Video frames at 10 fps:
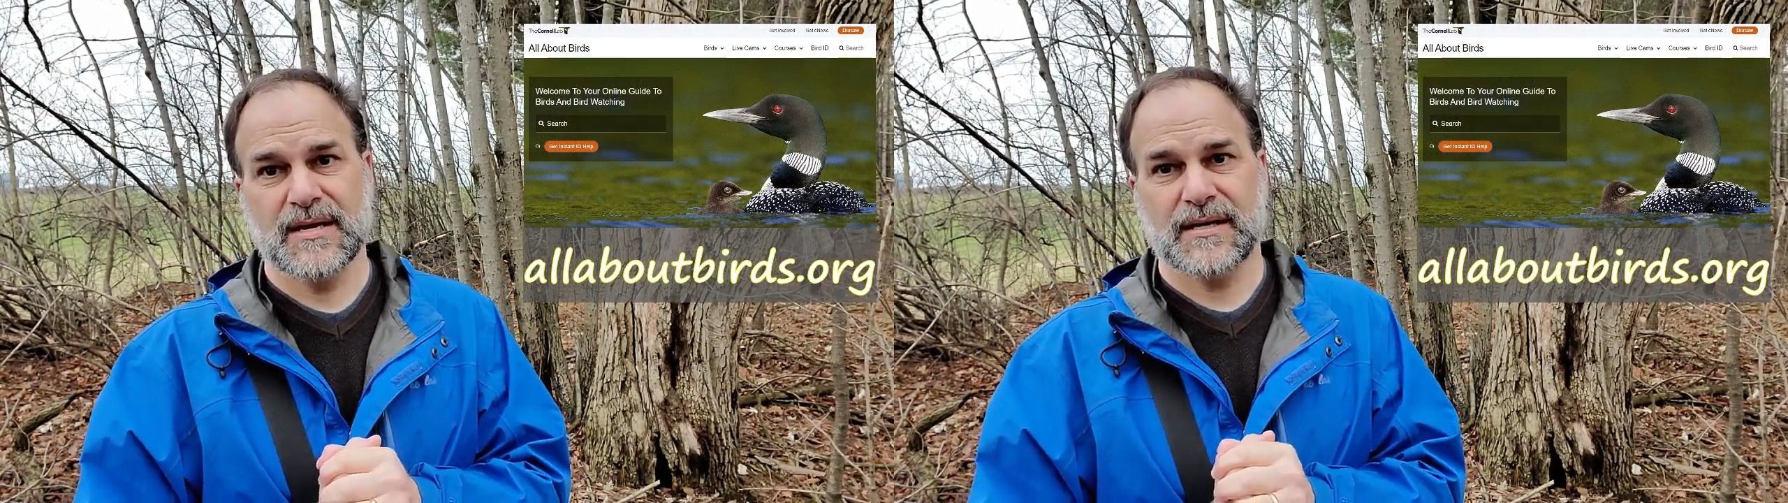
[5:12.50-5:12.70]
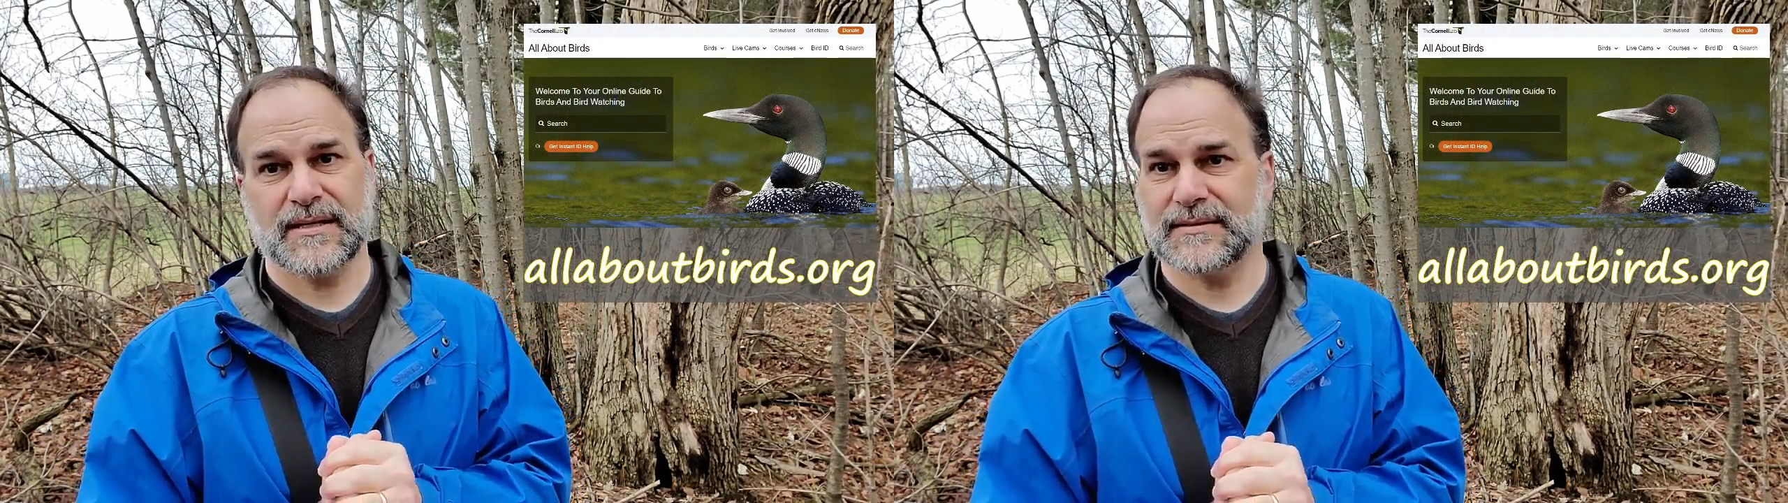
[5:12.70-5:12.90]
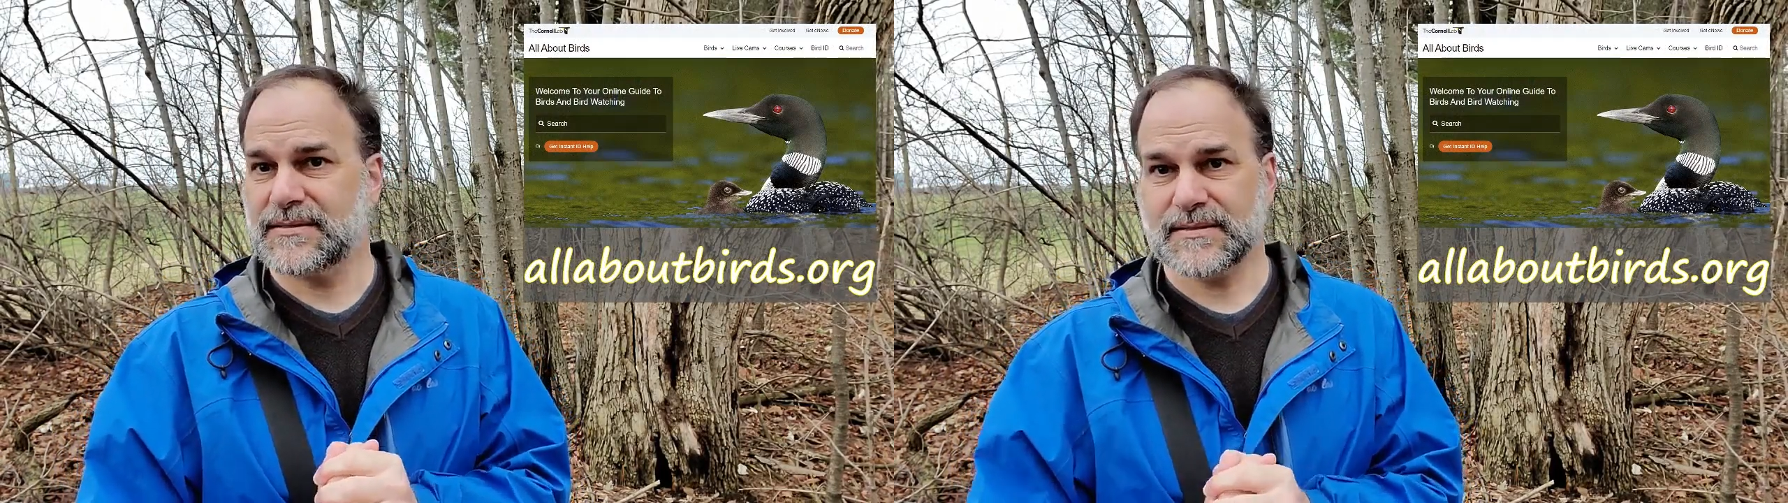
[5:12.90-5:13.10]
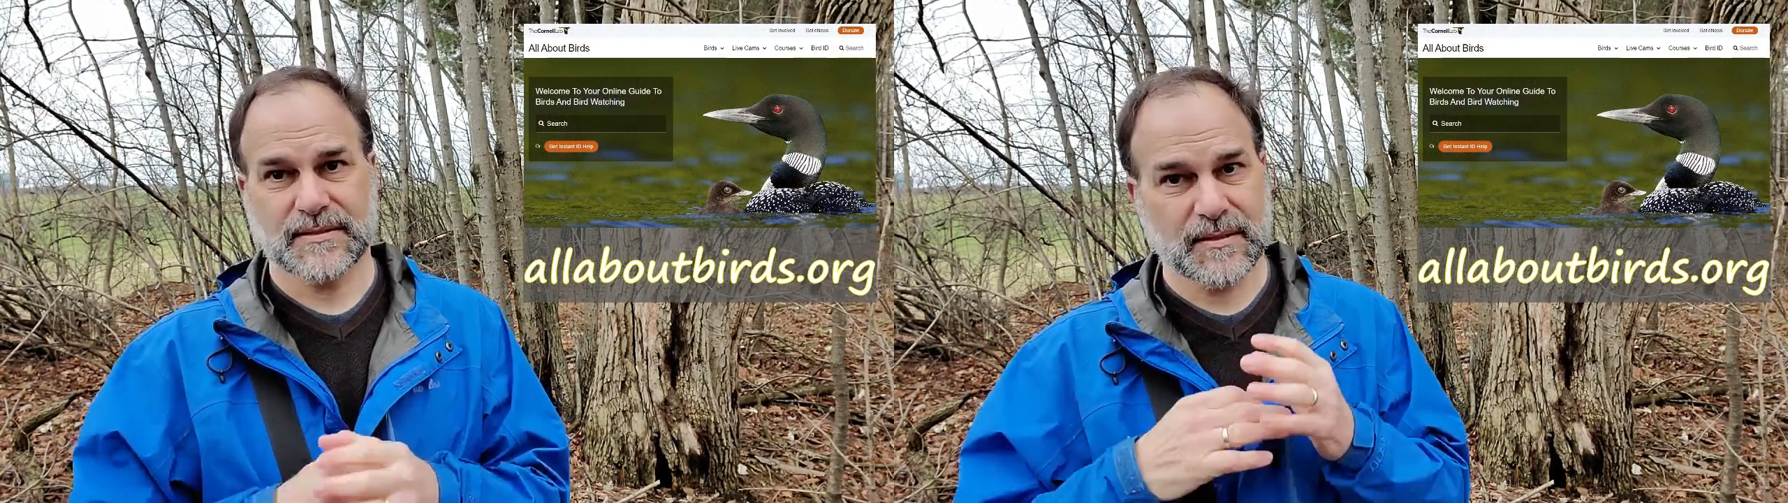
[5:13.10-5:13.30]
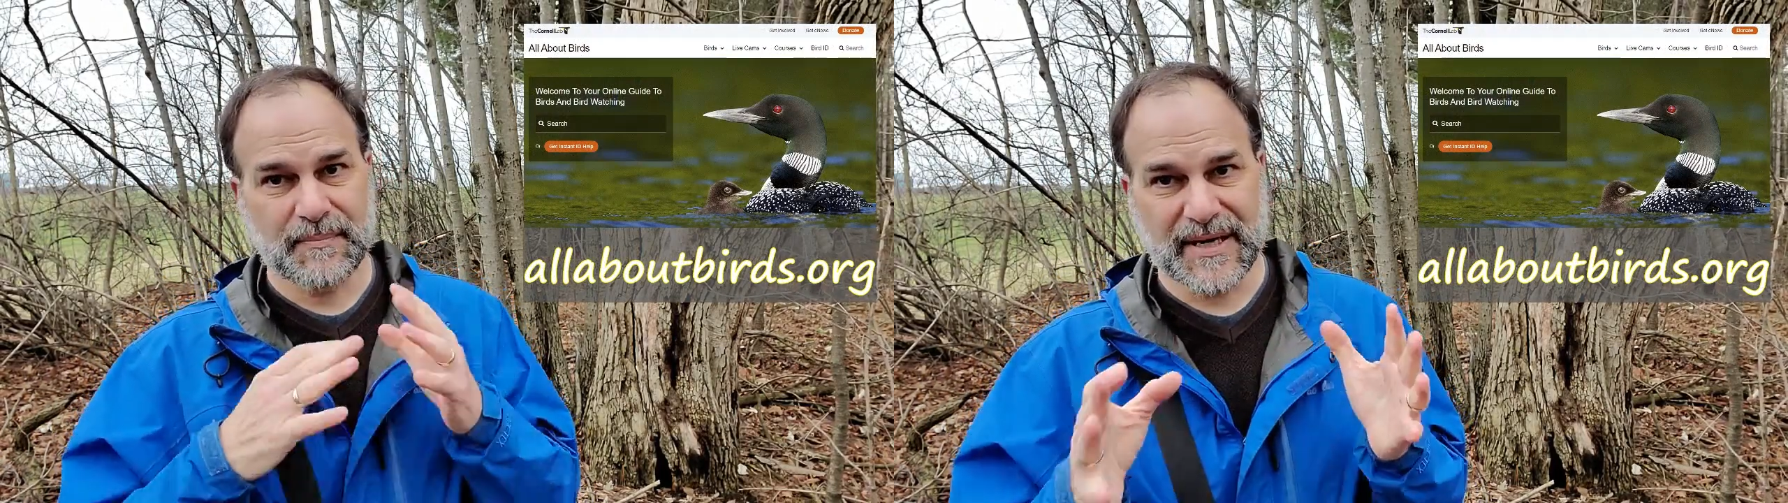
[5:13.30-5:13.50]
It's an
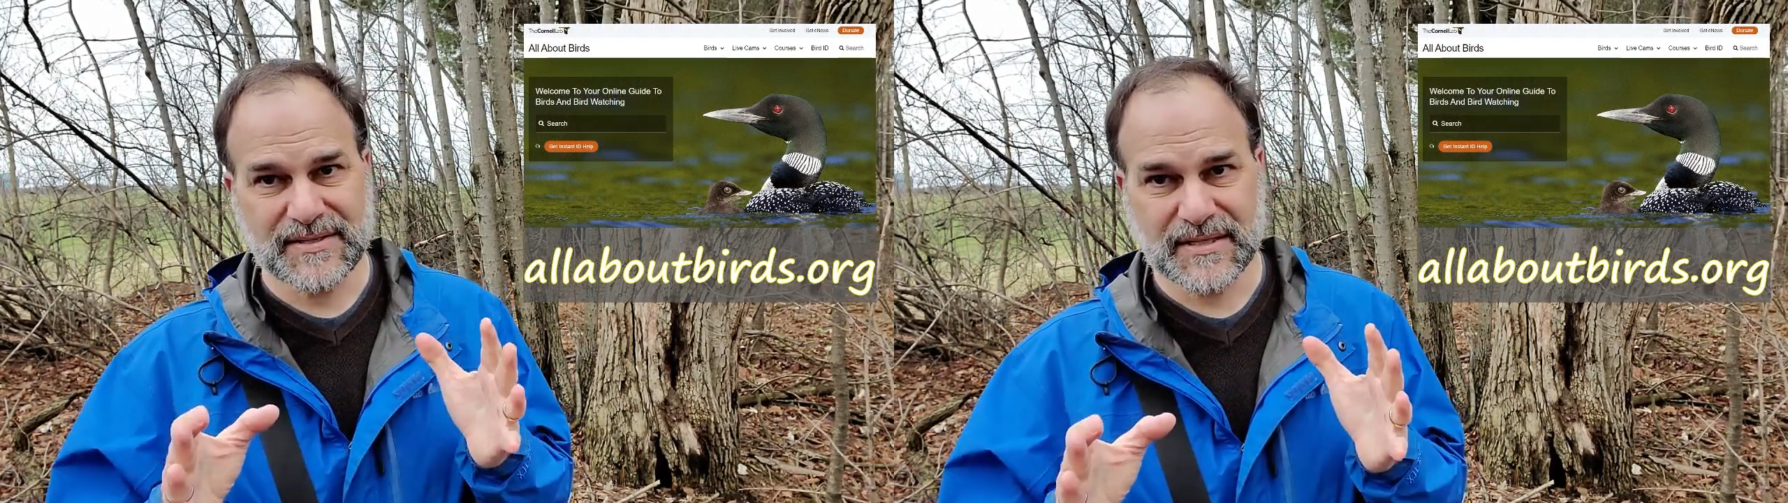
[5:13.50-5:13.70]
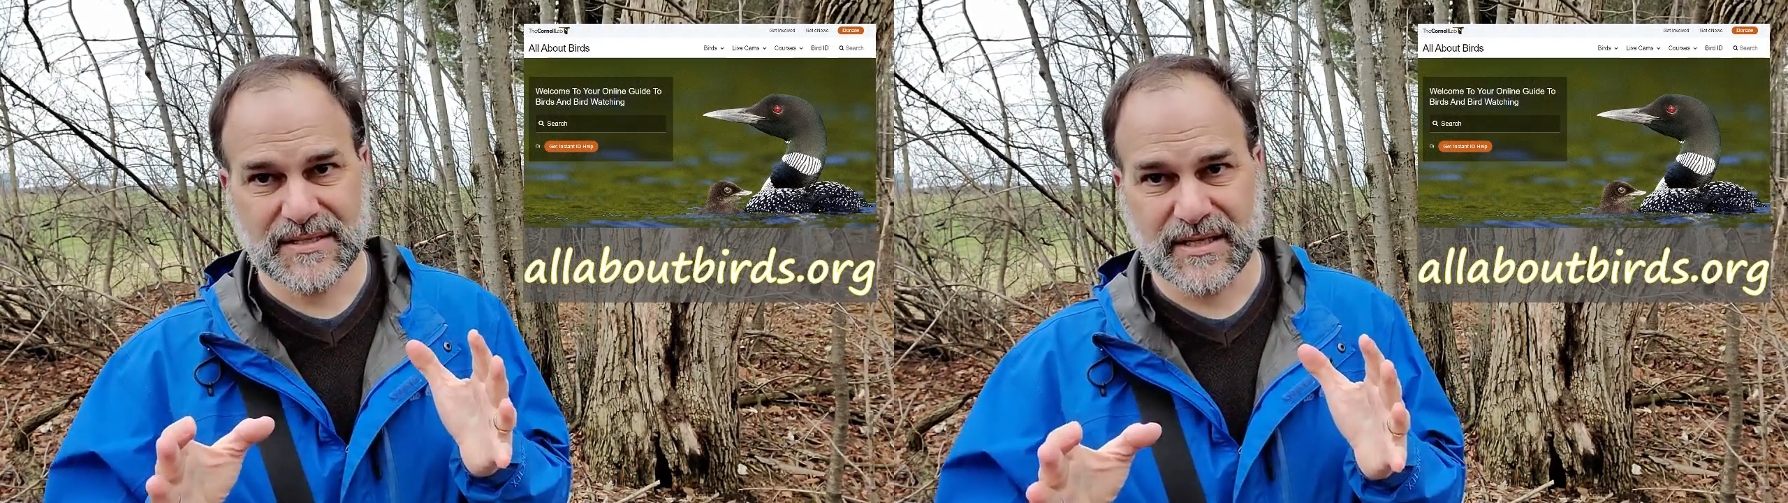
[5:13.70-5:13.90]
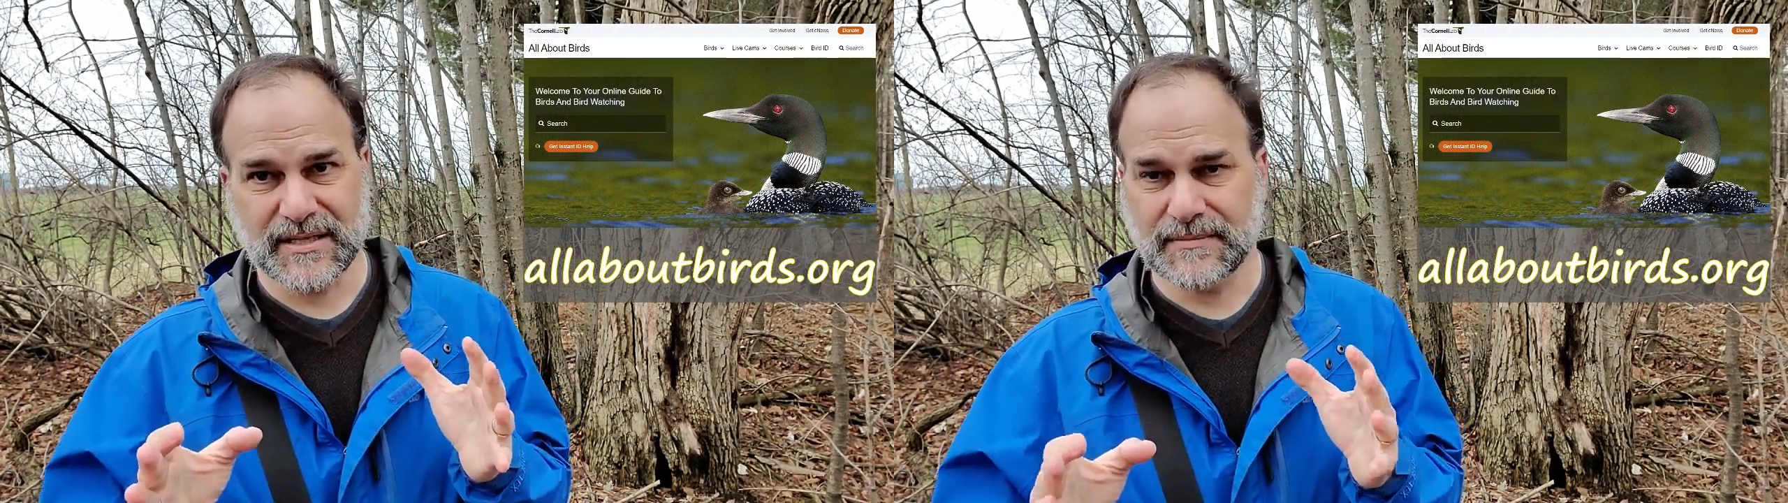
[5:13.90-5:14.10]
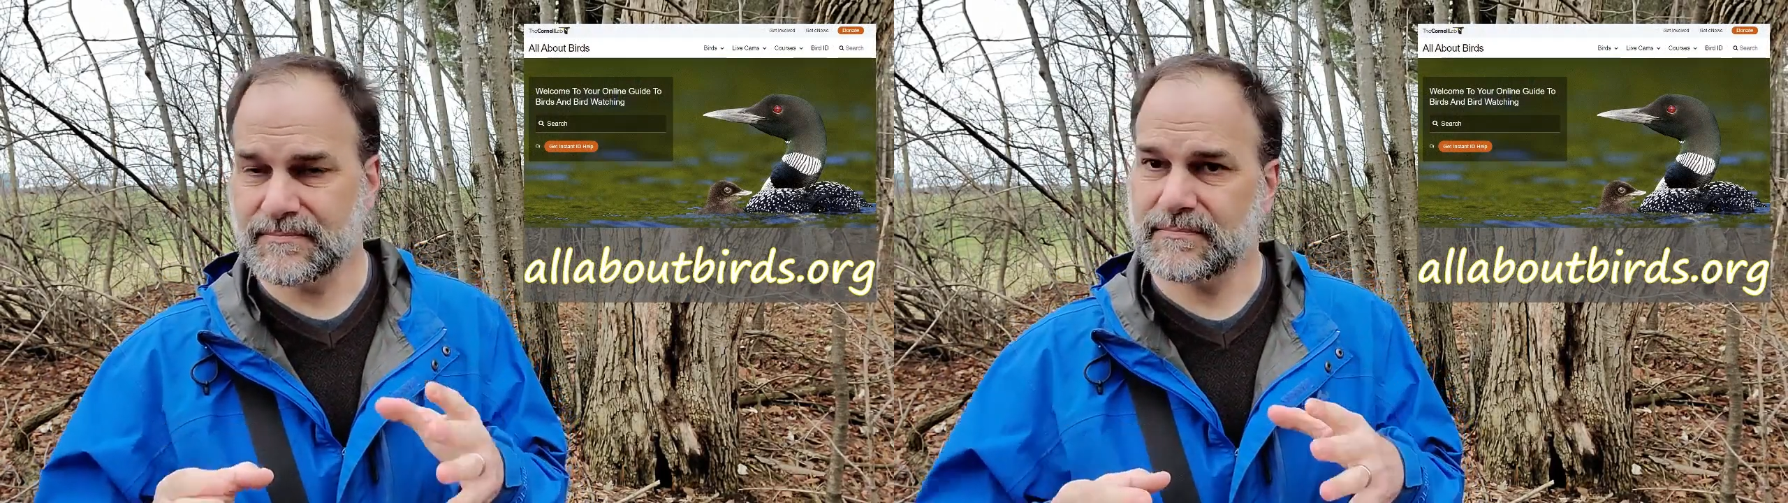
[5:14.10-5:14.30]
amazing site,